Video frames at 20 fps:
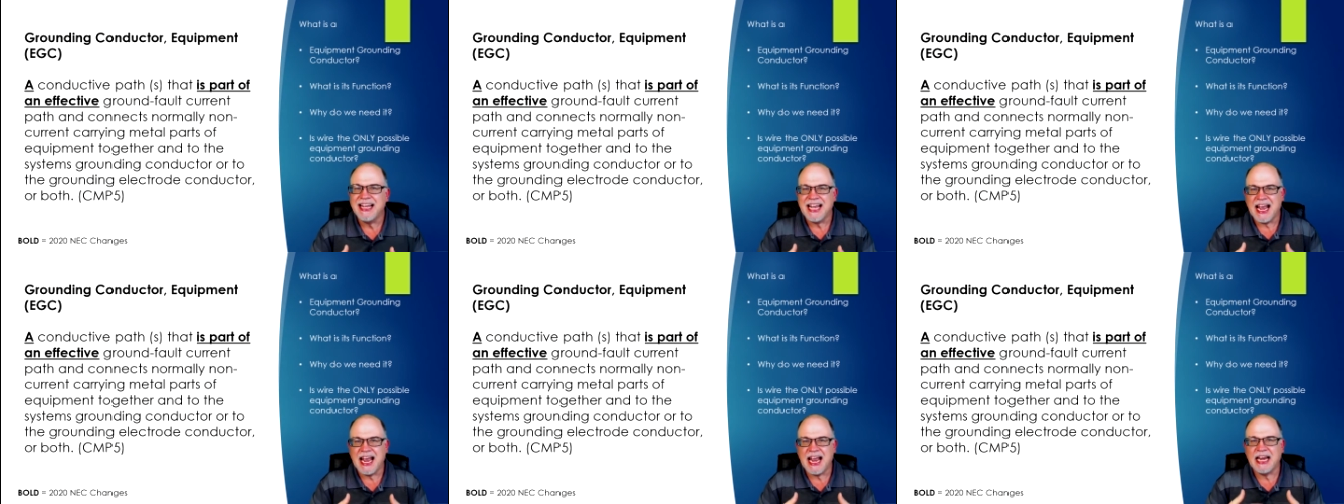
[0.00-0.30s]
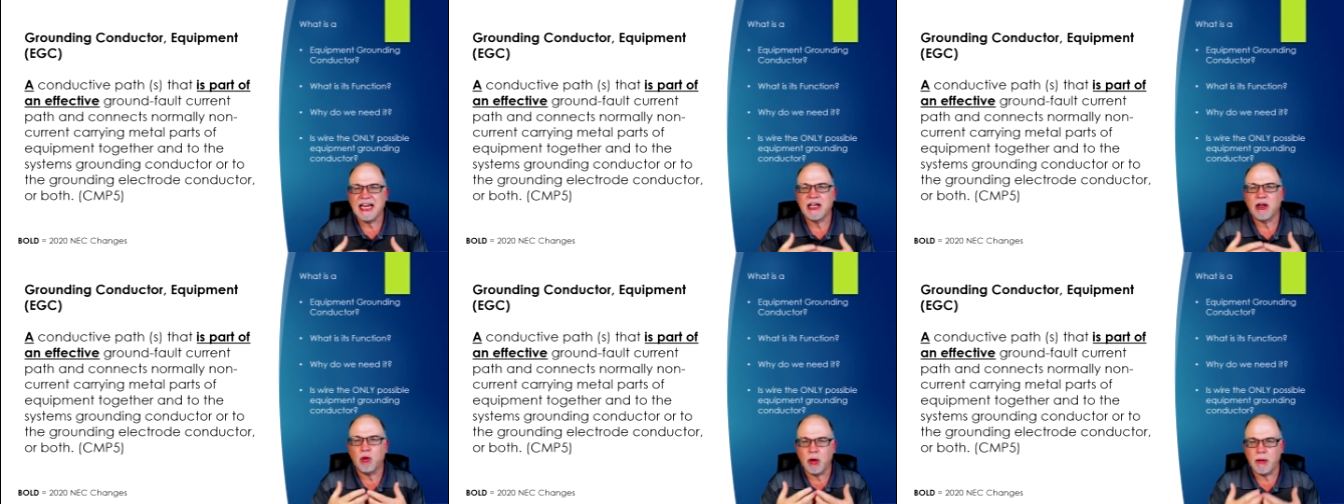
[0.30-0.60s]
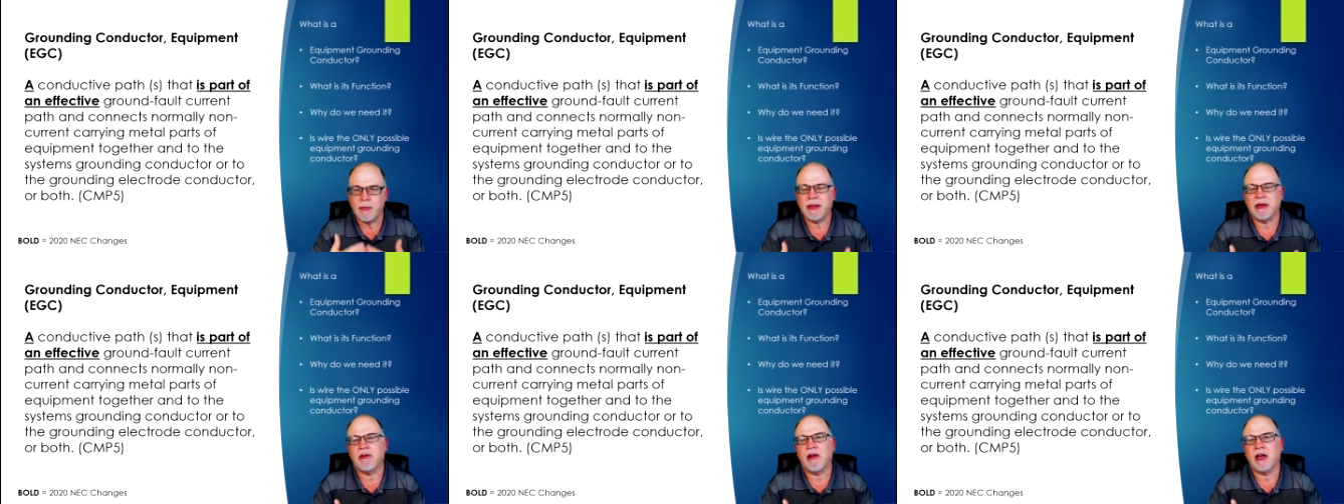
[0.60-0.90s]
an
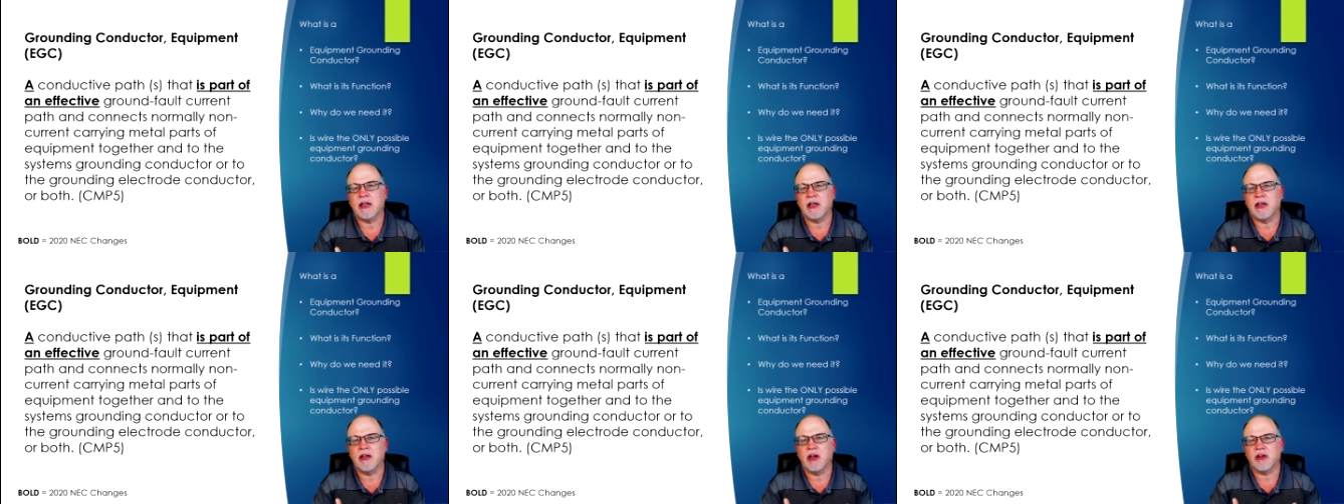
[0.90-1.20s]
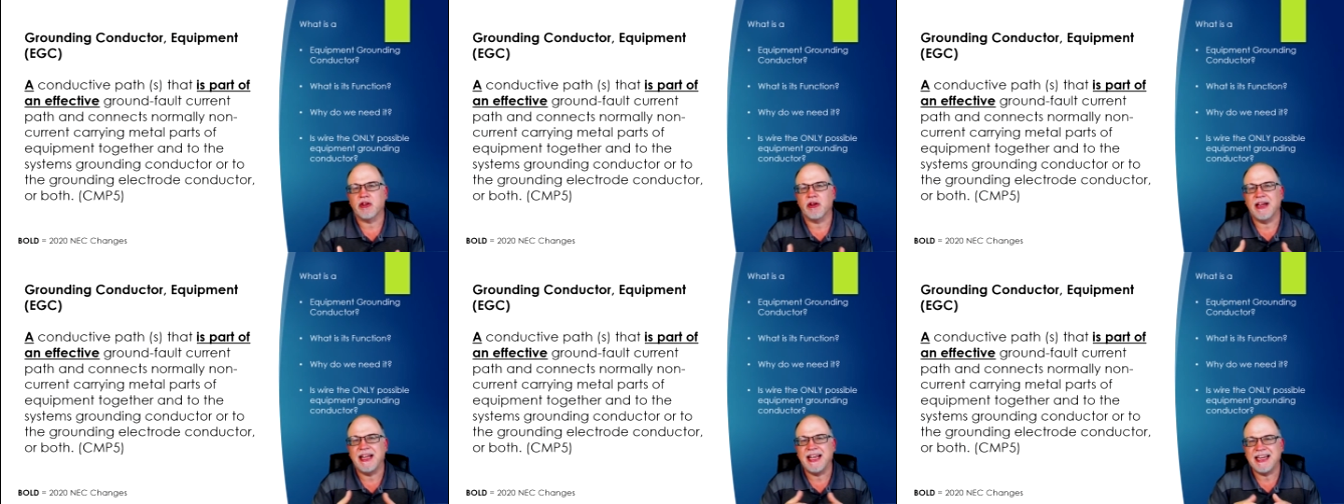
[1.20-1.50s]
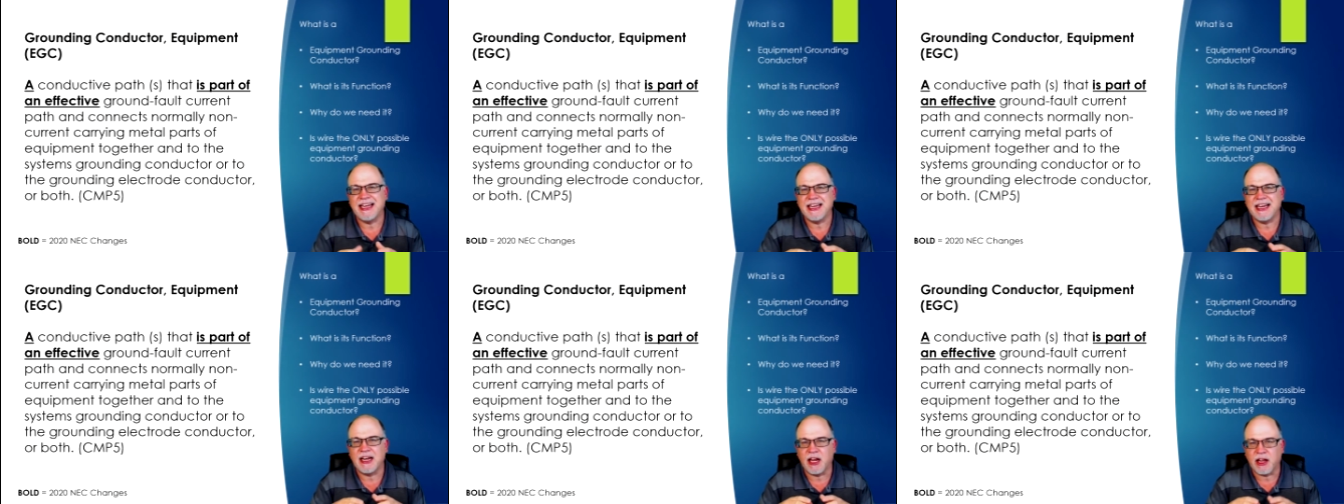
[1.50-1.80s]
equipment grounding conductor in
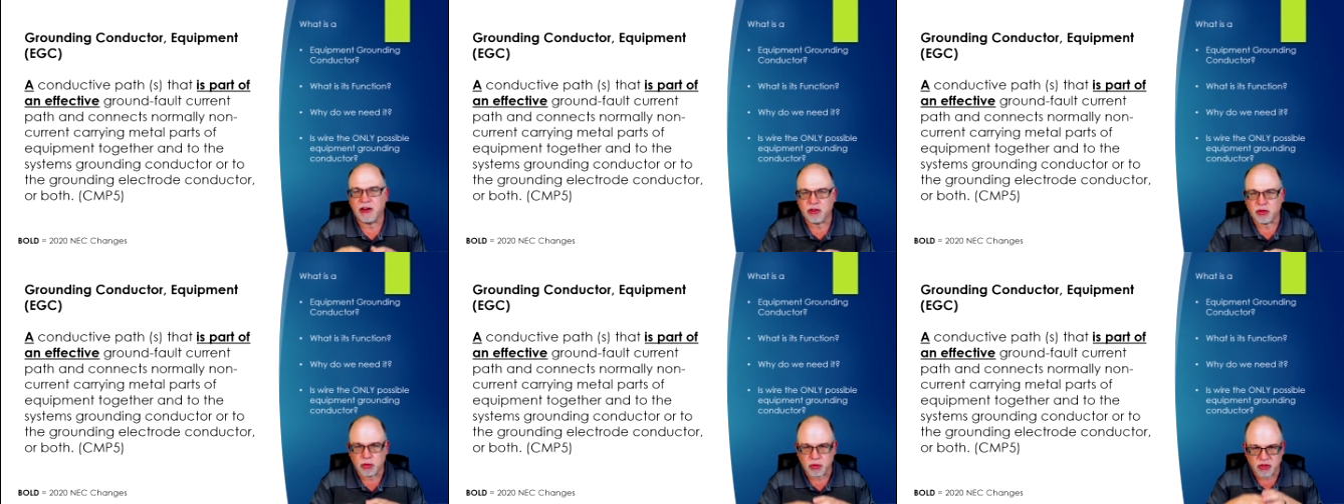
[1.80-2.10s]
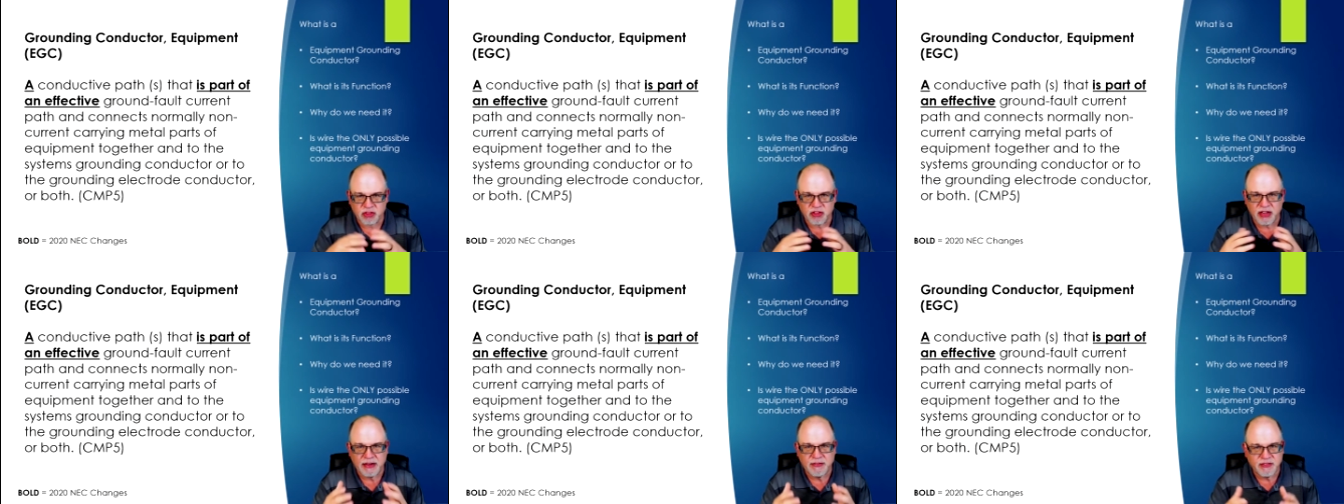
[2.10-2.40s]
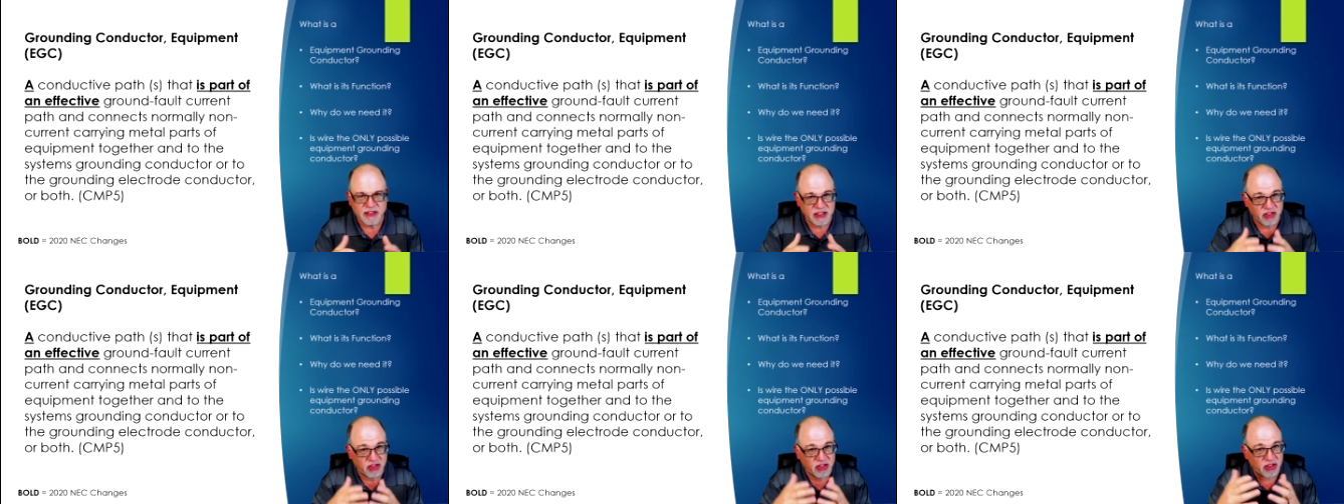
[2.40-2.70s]
an electrical
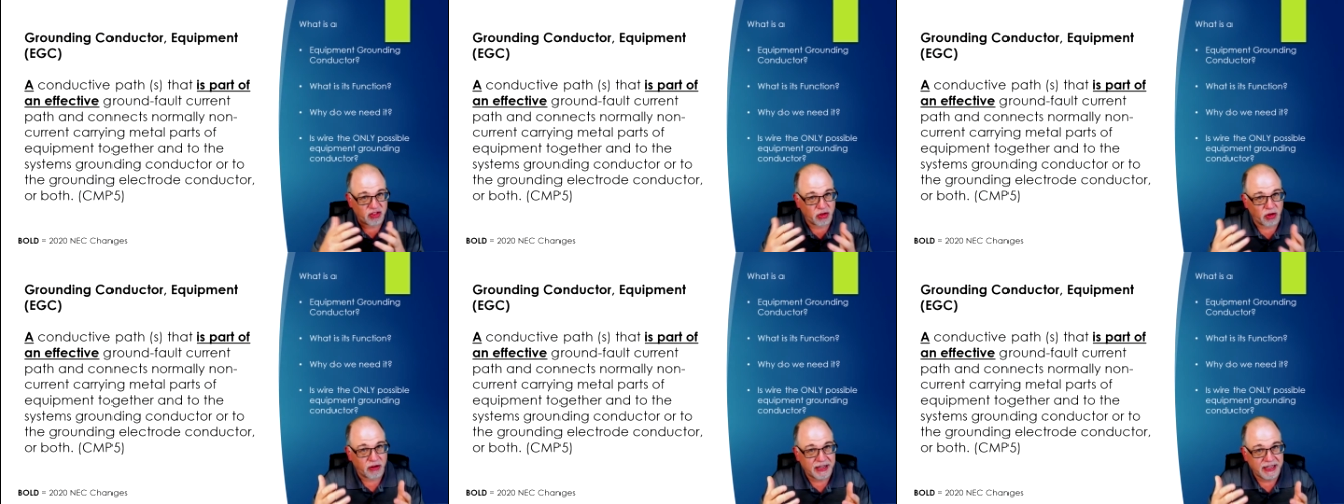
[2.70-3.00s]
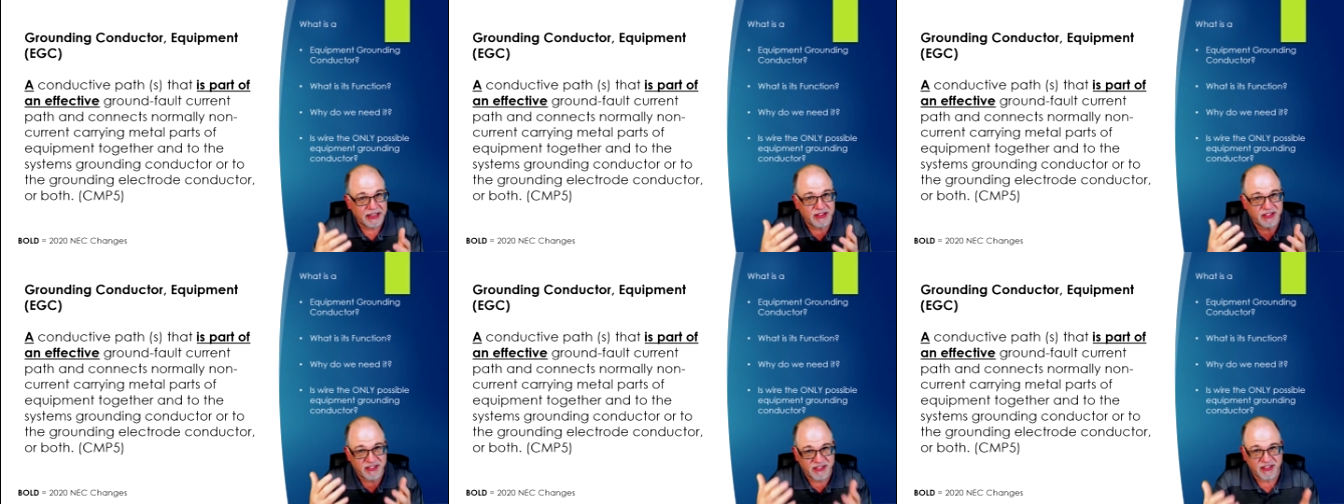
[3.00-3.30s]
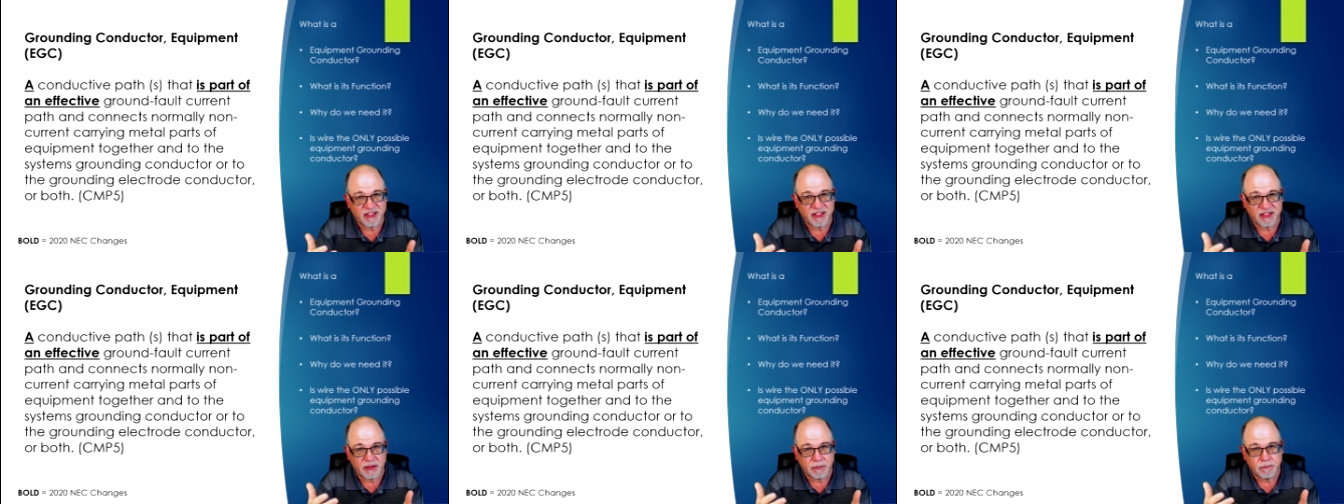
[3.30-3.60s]
safety circuit
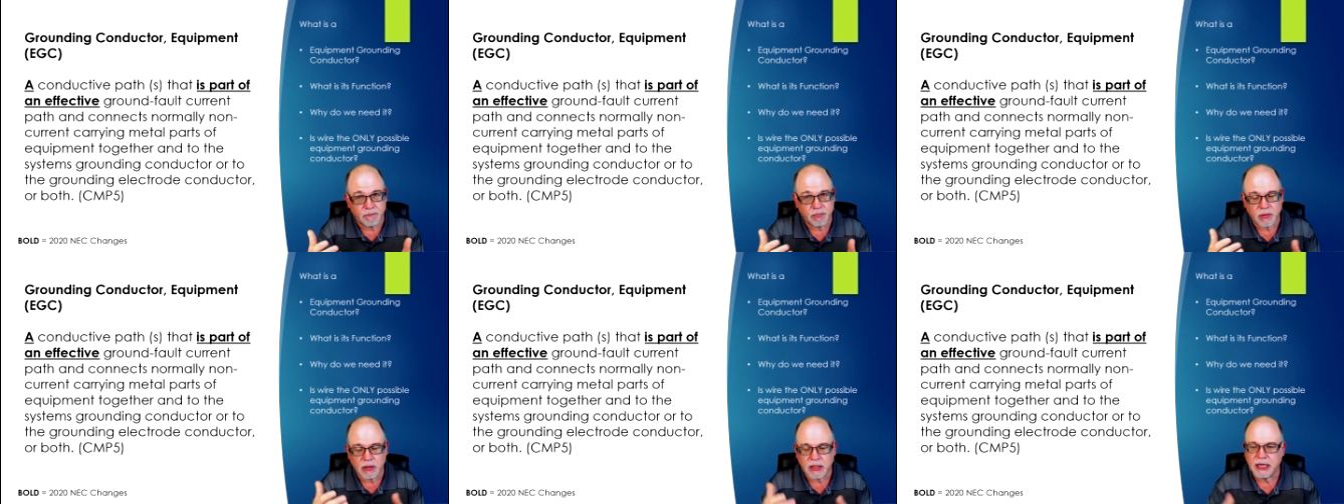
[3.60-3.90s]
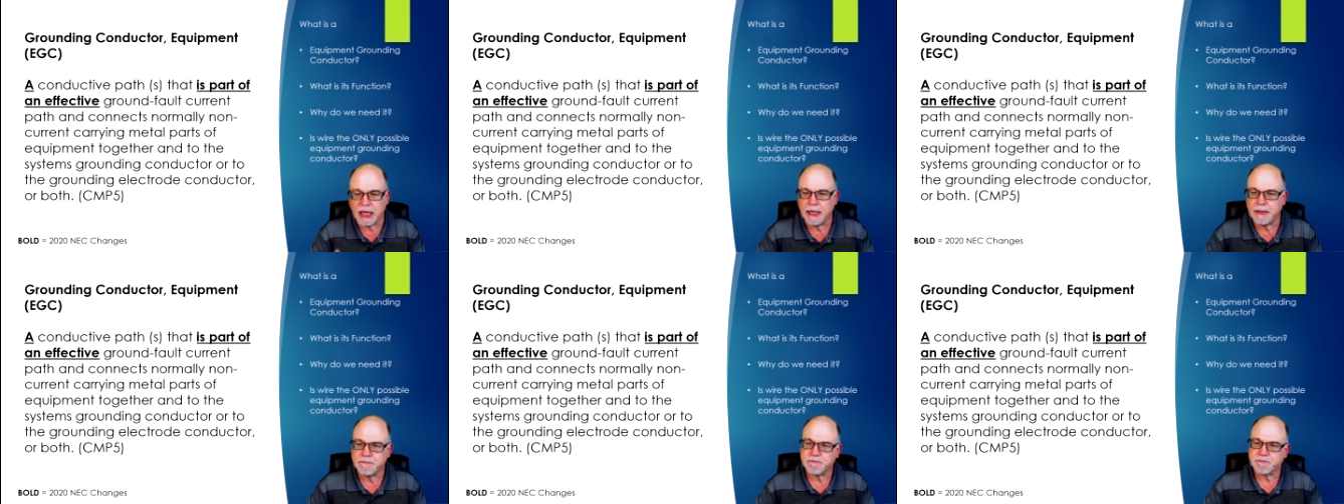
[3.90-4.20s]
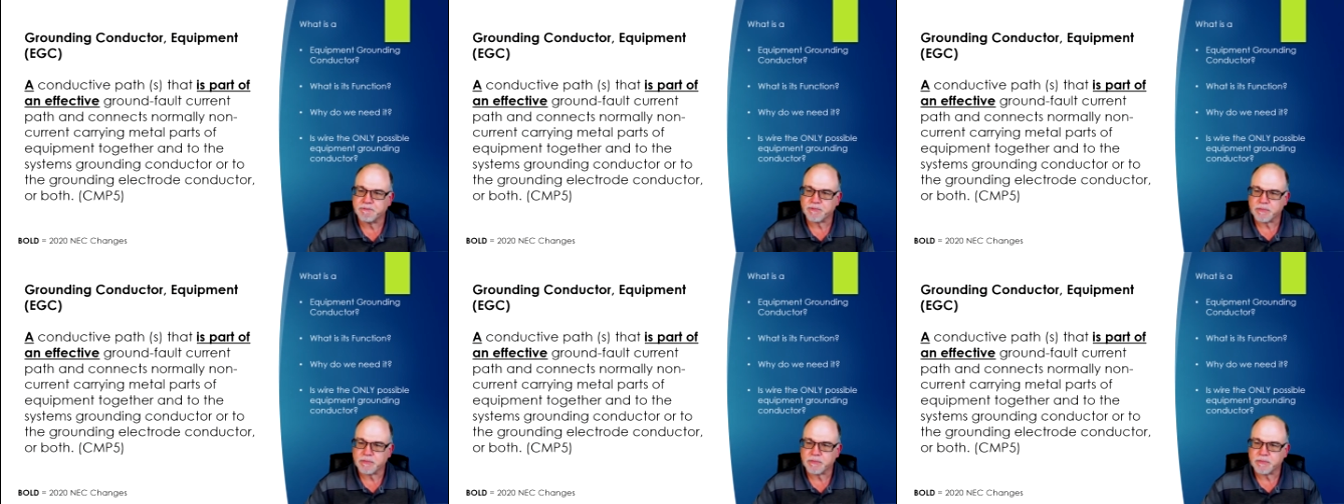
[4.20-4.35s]
system, okay?